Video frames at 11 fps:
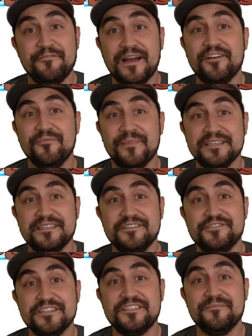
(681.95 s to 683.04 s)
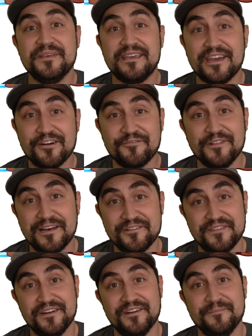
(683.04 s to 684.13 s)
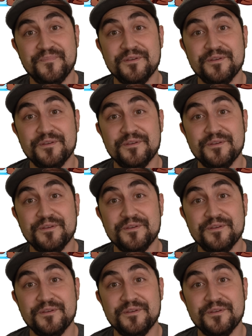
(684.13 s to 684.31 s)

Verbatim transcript: final message is to be careful out there.